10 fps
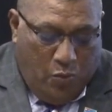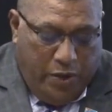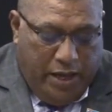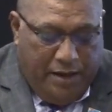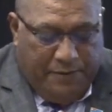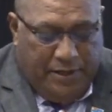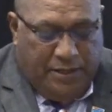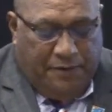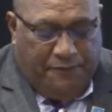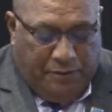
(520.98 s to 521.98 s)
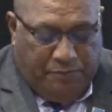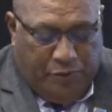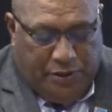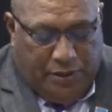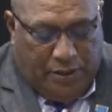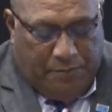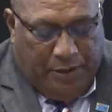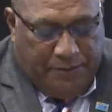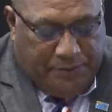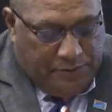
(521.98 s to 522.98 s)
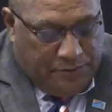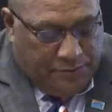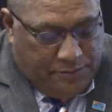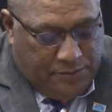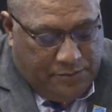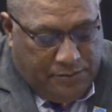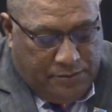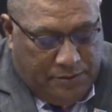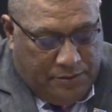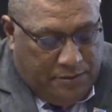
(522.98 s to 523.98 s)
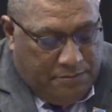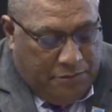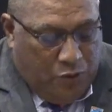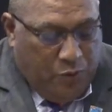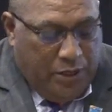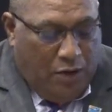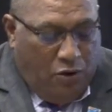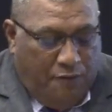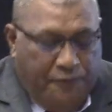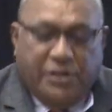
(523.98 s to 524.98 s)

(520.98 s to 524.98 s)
We have a different political beliefs, but we are all